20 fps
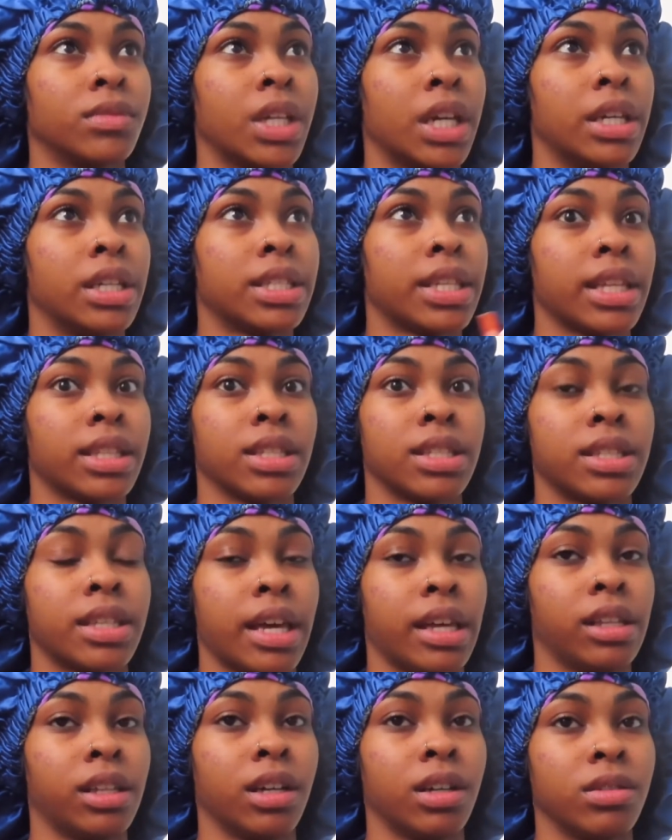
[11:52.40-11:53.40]
It's at the
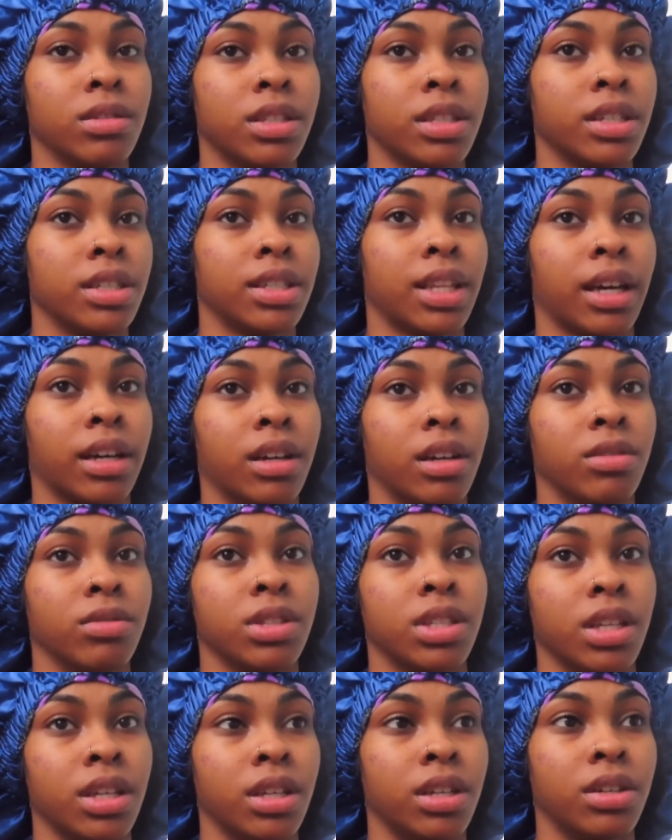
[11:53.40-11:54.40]
Stella Hotel. It's like a
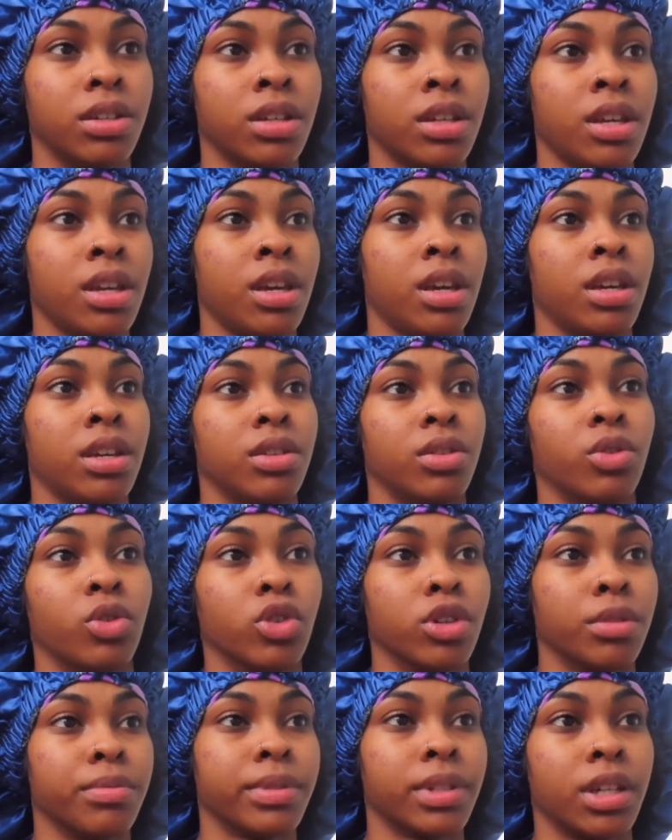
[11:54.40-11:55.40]
hotel. You
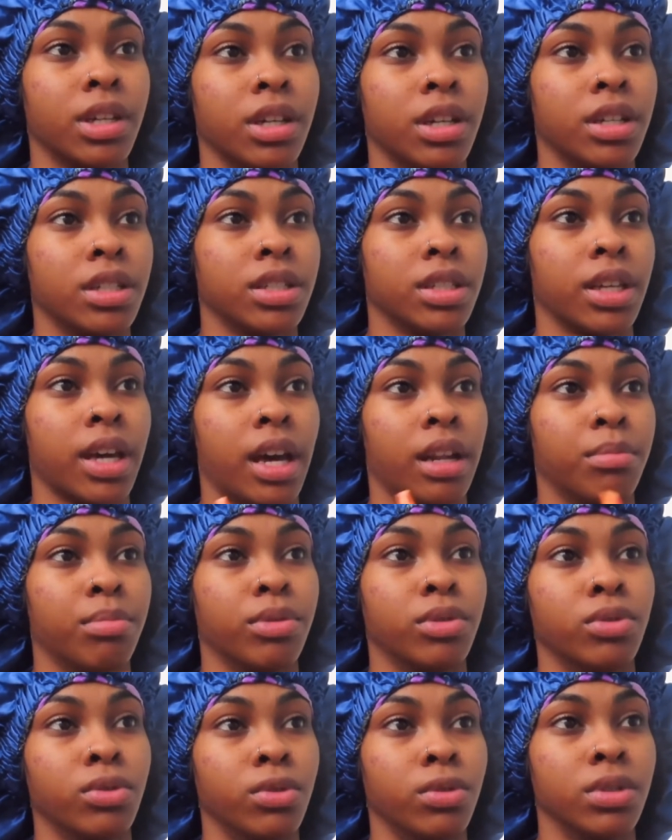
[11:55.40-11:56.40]
go upstairs, you got a
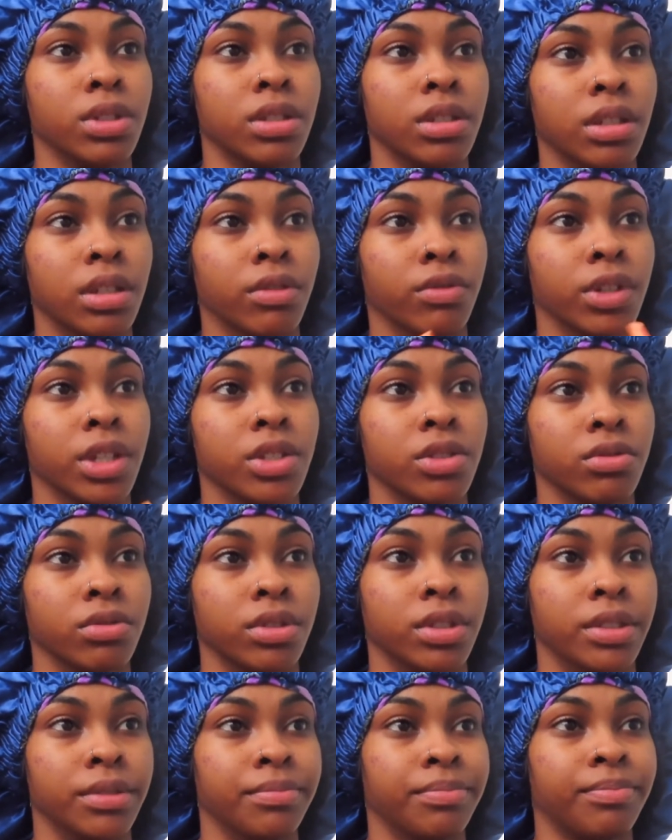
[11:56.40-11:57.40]
pool, stuff,
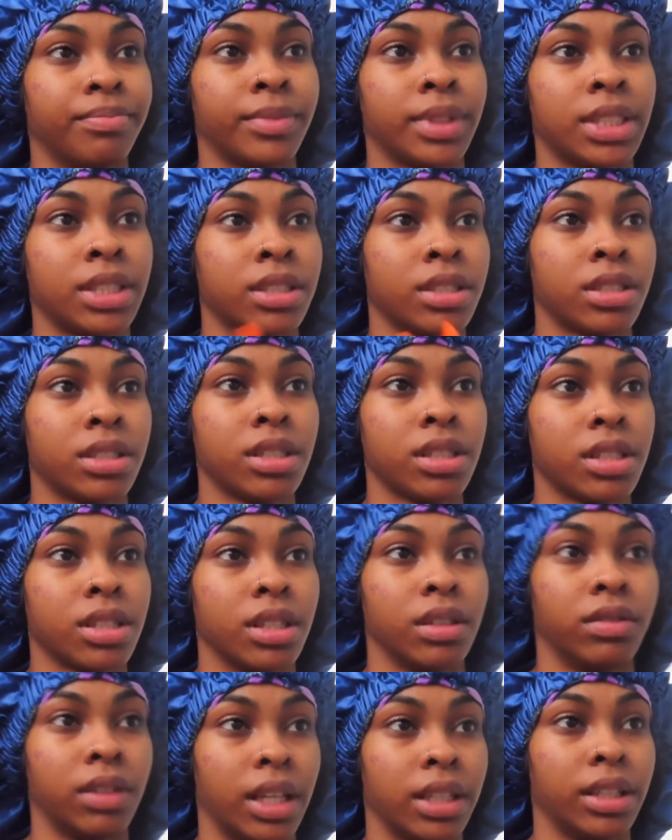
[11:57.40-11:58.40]
restaurant, just
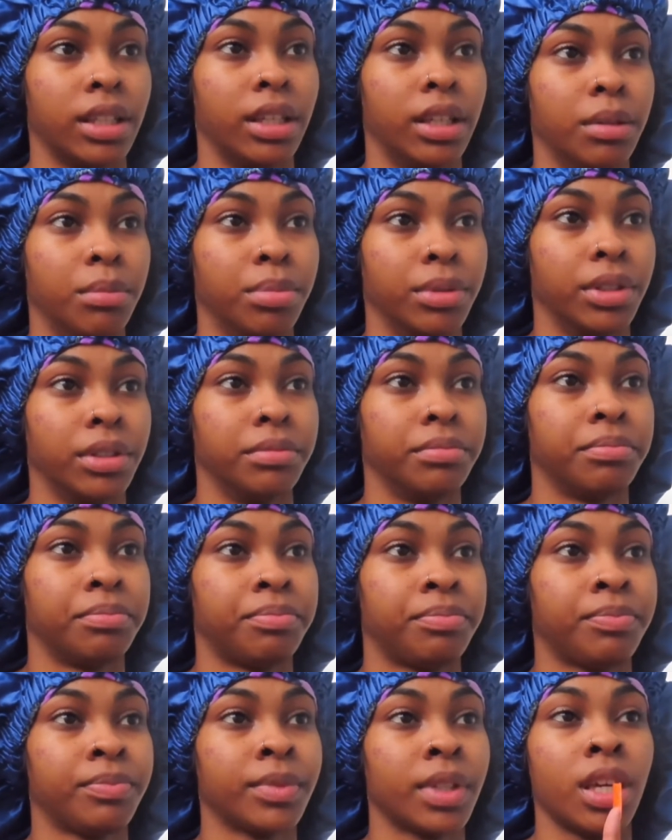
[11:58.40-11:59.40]
stuff like that. But
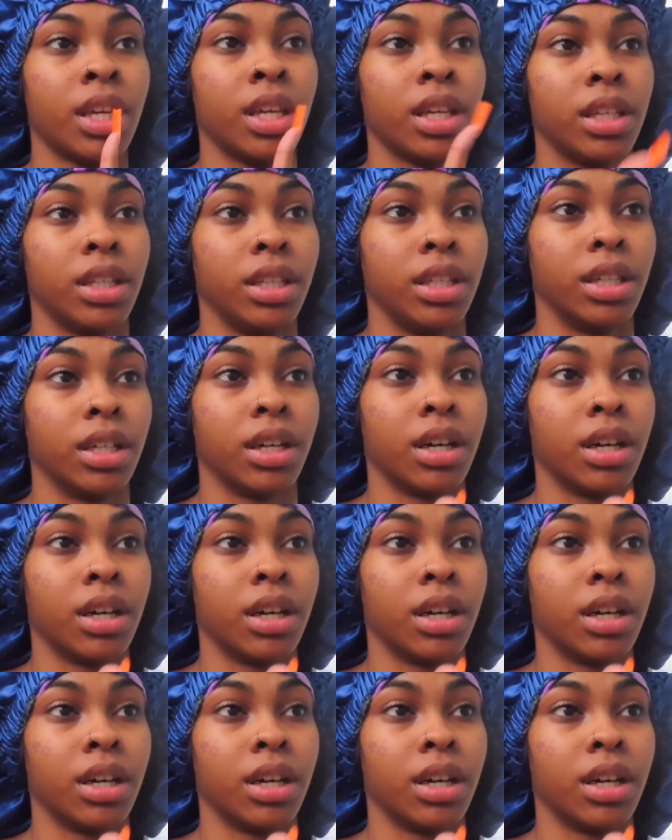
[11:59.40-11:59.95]
yeah,